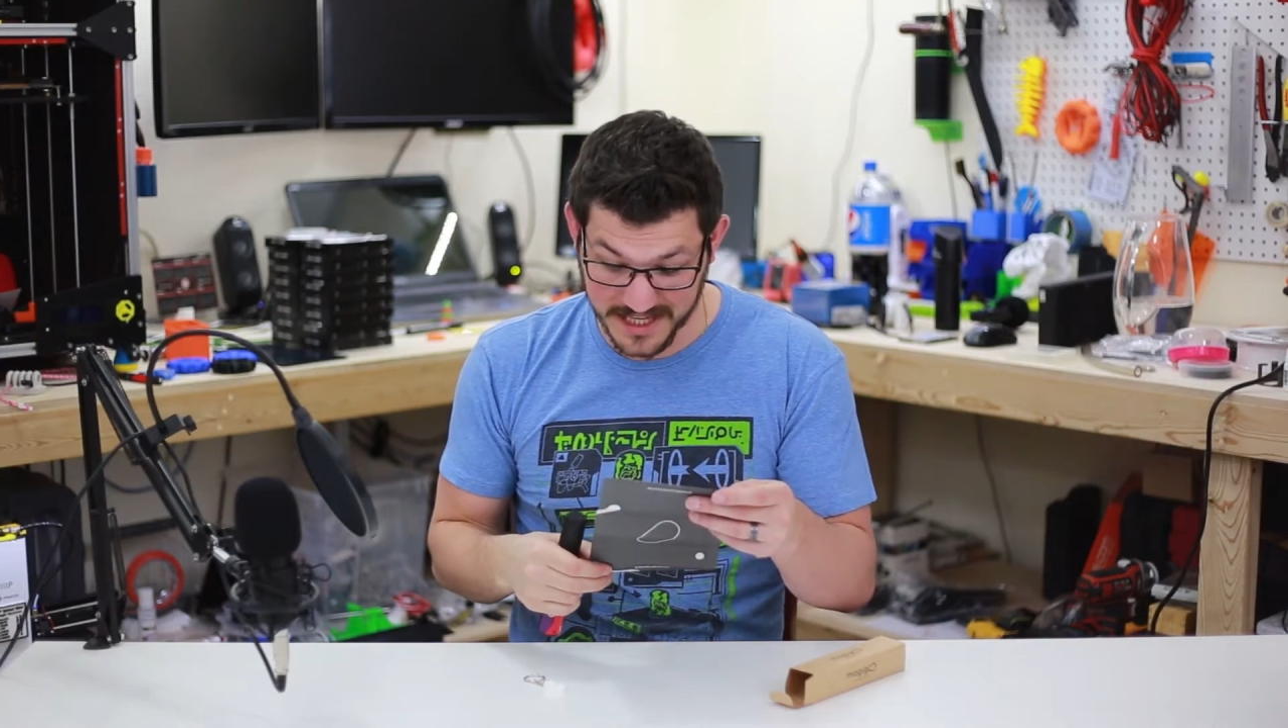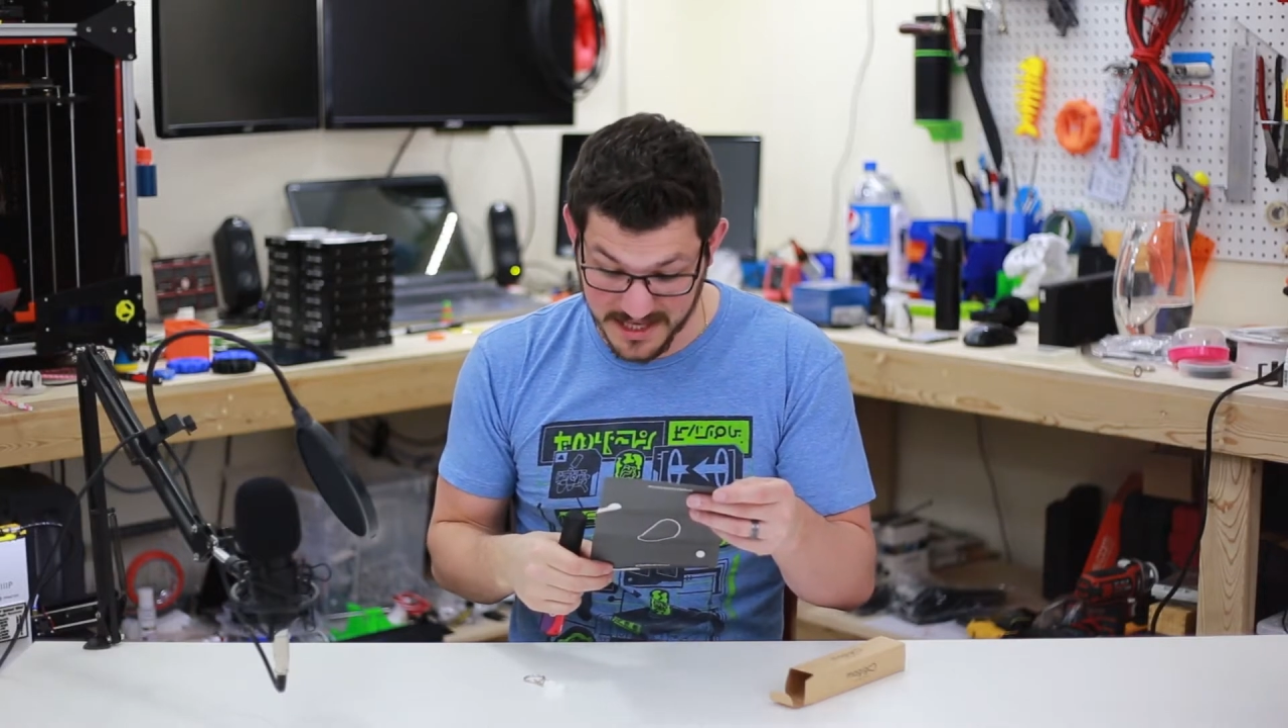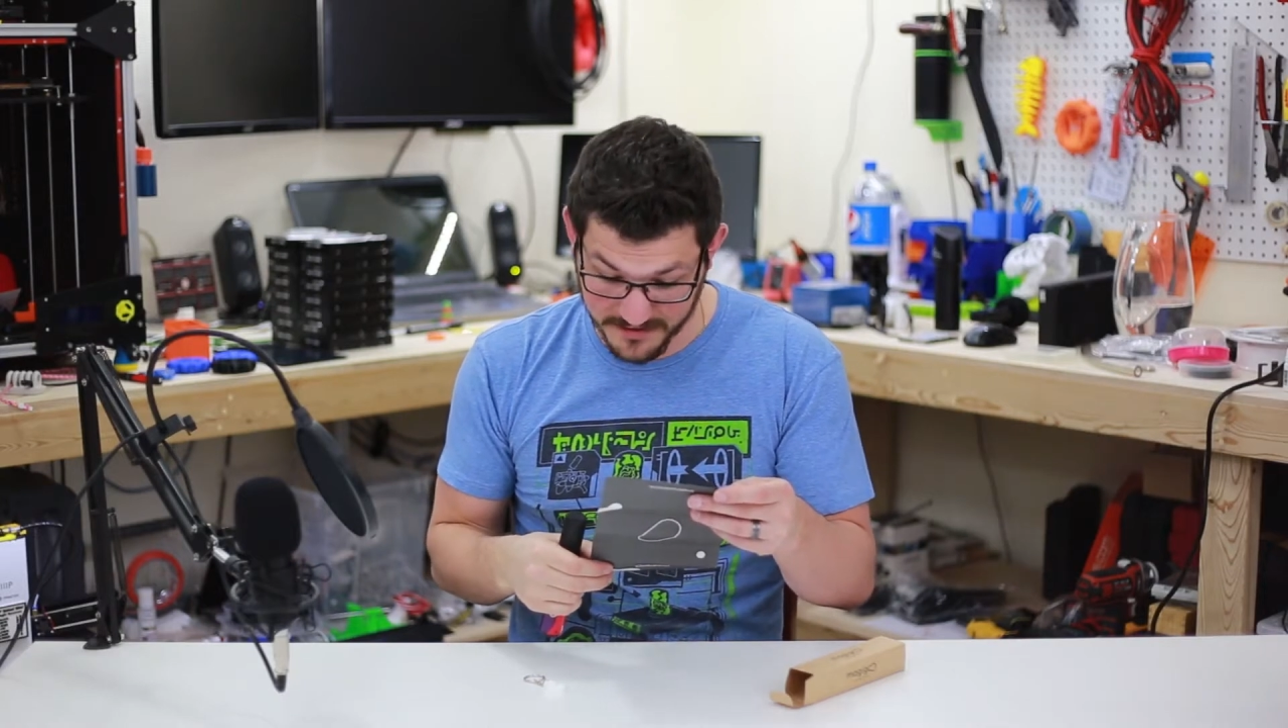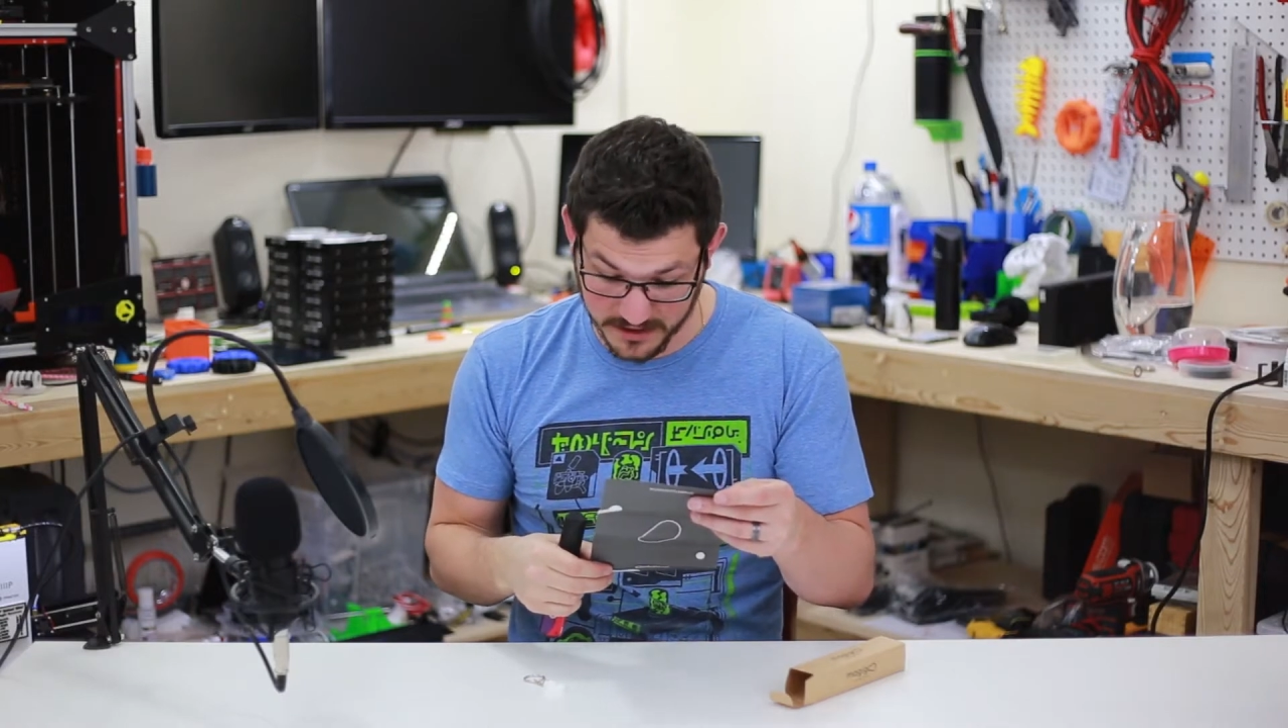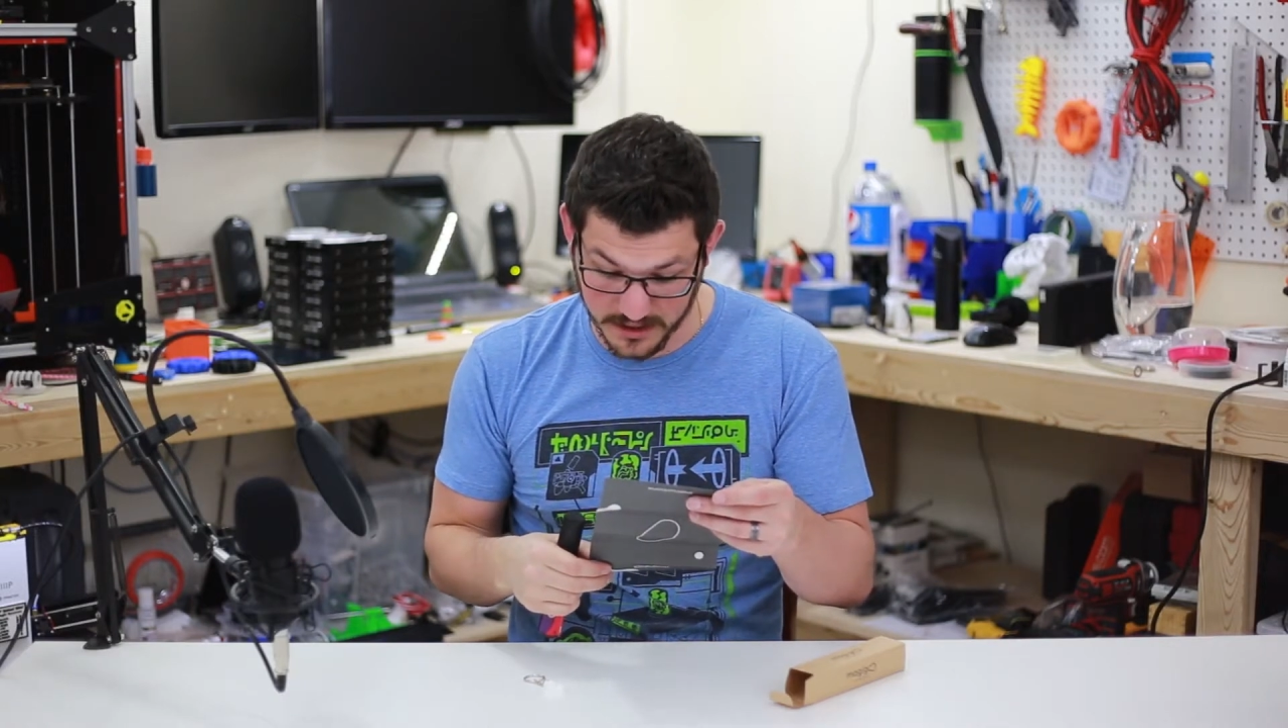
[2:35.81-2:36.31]

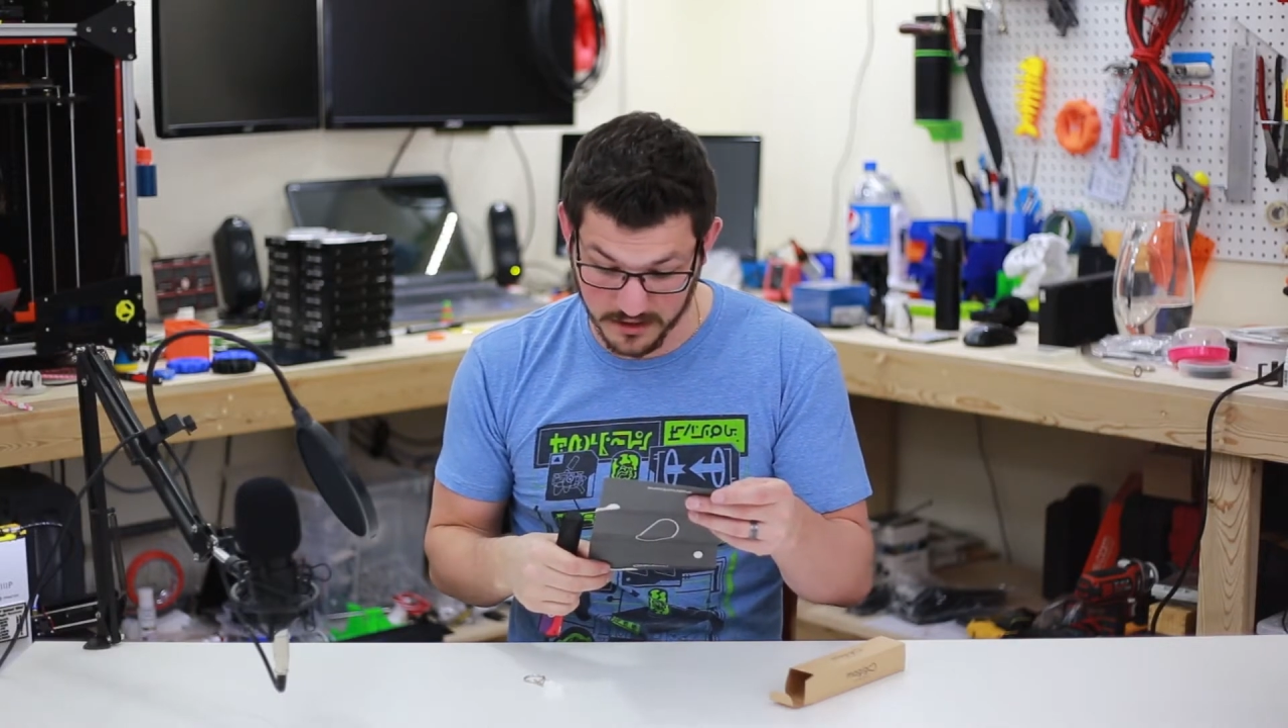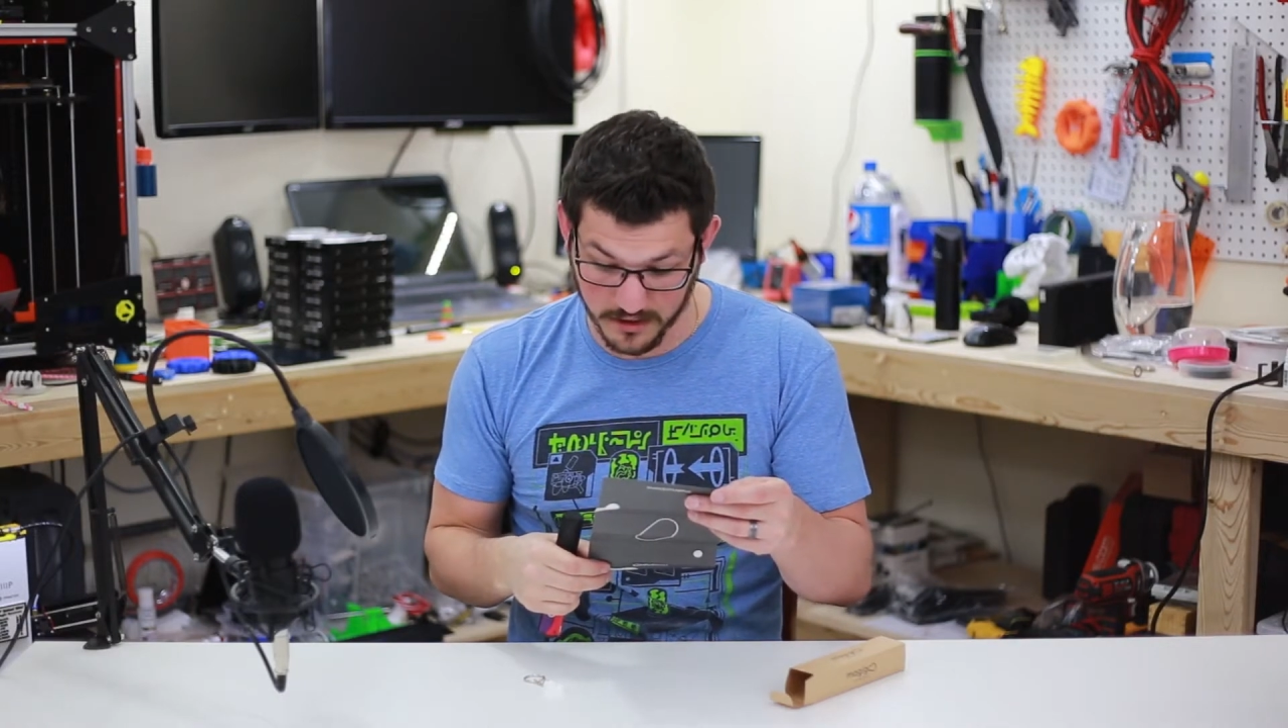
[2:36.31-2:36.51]
evenly